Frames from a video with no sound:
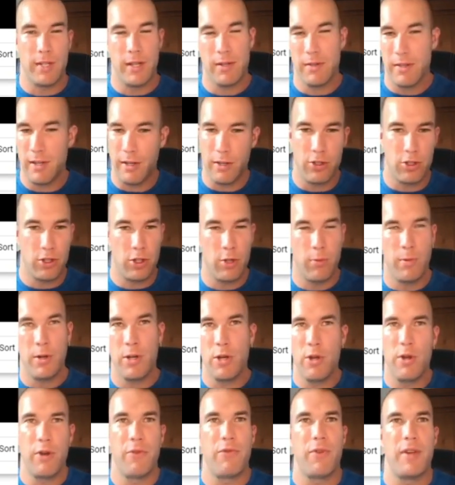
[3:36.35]
I was getting so many
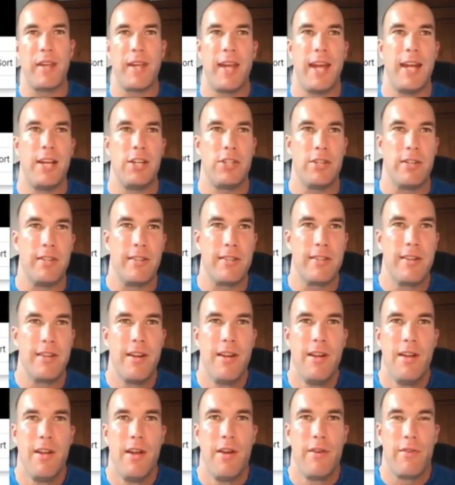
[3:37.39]
notifications
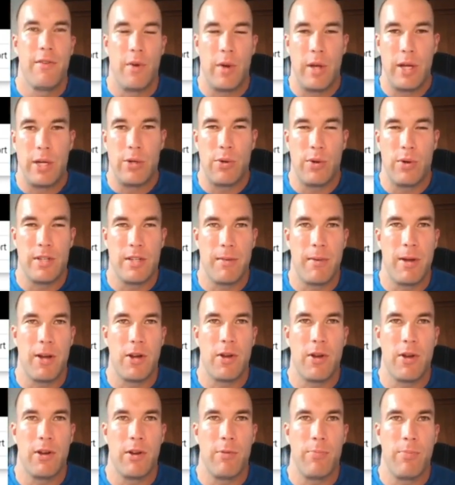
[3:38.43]
for inquiries on my
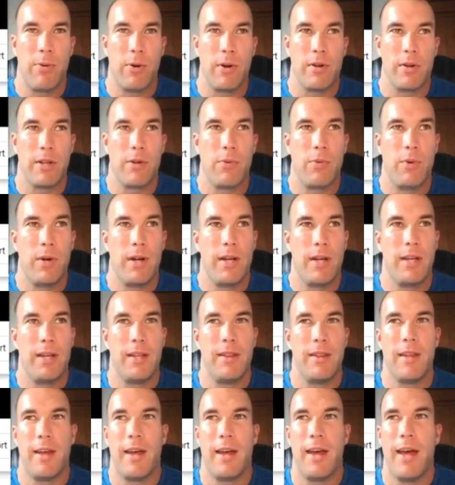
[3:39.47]
credit report. I was like, what
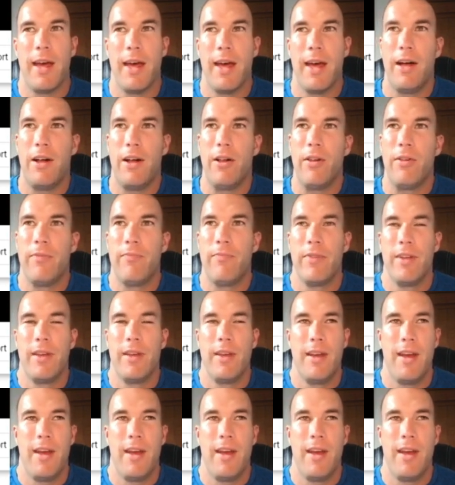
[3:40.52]
in the hell?